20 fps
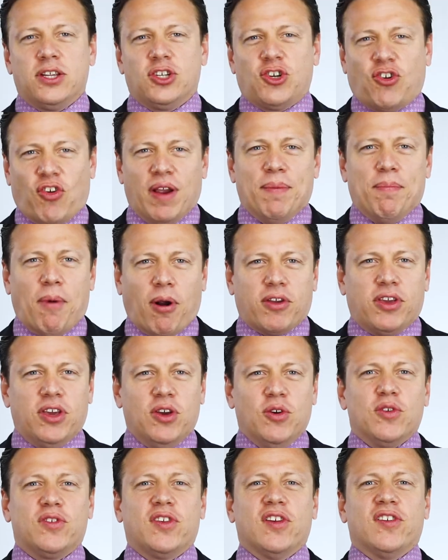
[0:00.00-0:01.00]
Trademark
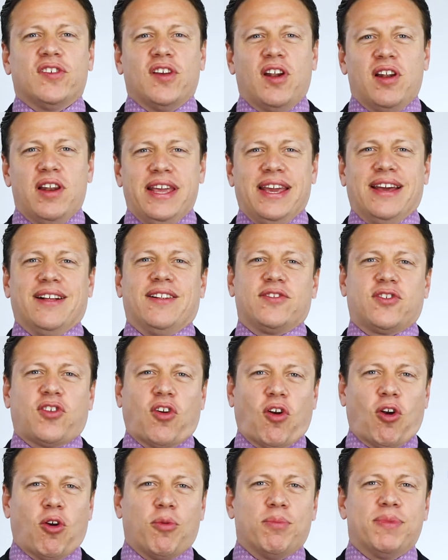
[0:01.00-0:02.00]
use is a legal
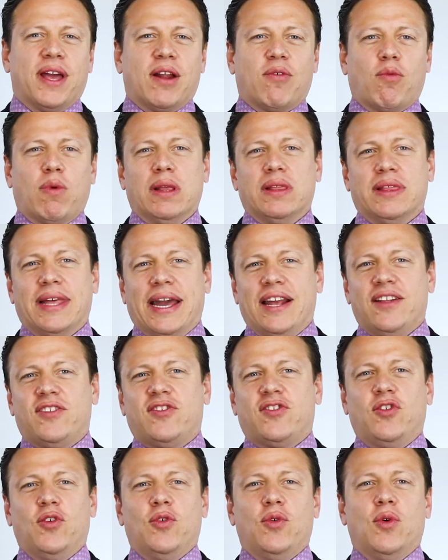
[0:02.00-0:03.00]
term that
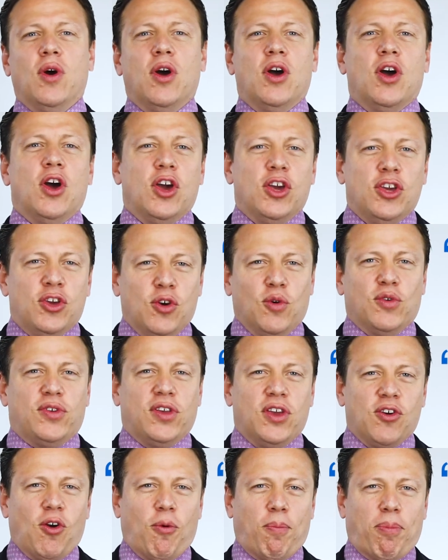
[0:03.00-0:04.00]
relates to
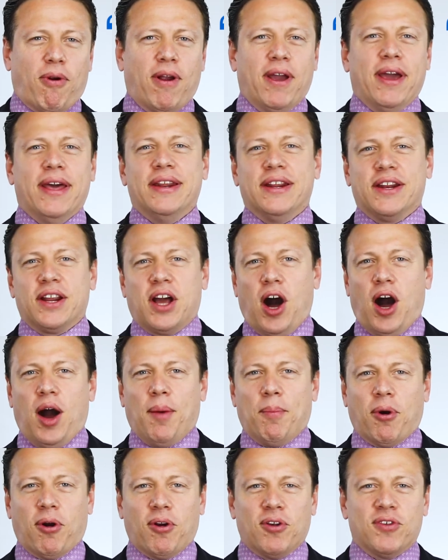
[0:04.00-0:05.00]
using your brand in
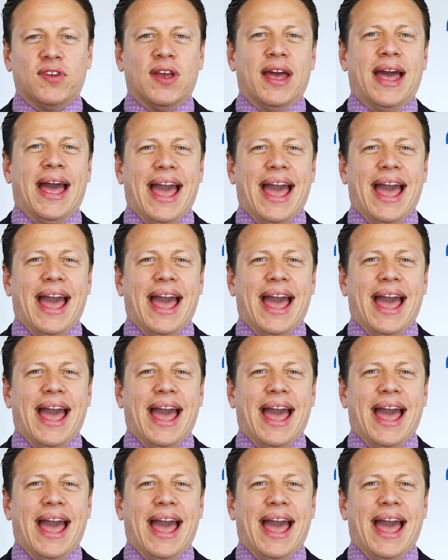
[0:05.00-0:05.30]
commerce